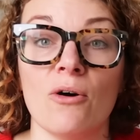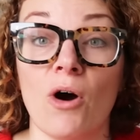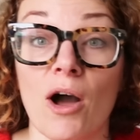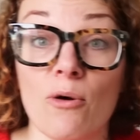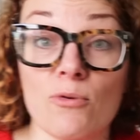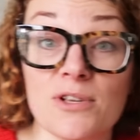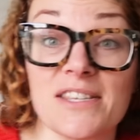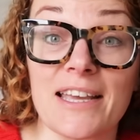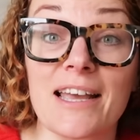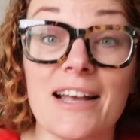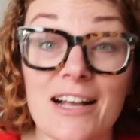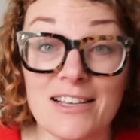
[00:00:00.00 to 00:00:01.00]
I always
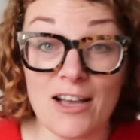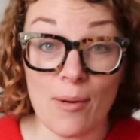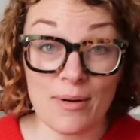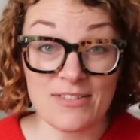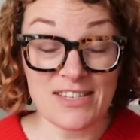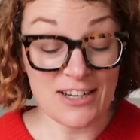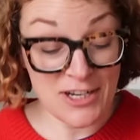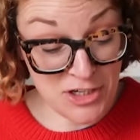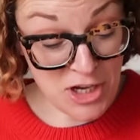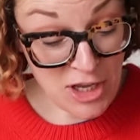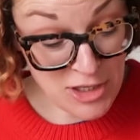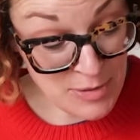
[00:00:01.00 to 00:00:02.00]
think, a couple of slight
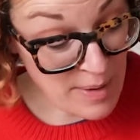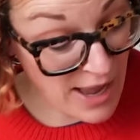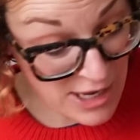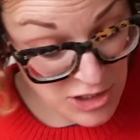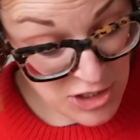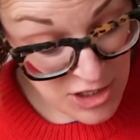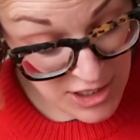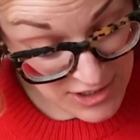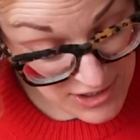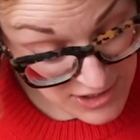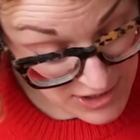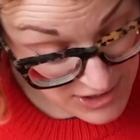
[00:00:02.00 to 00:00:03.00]
duds, but actually
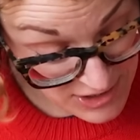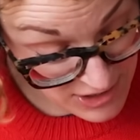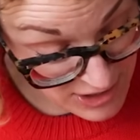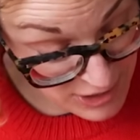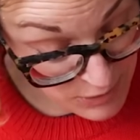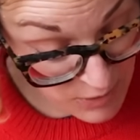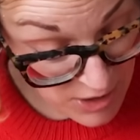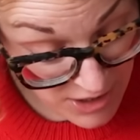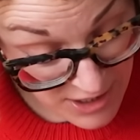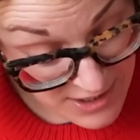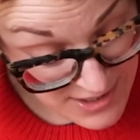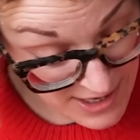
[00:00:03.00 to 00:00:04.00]
this
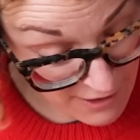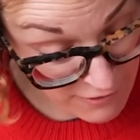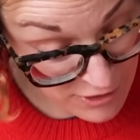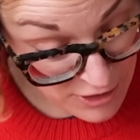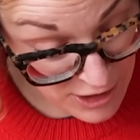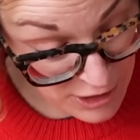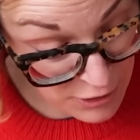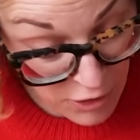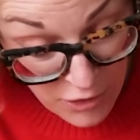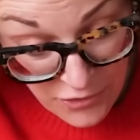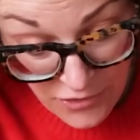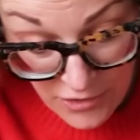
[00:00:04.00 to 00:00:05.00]
one, definitely
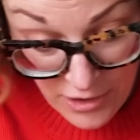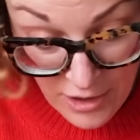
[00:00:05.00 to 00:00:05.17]
not.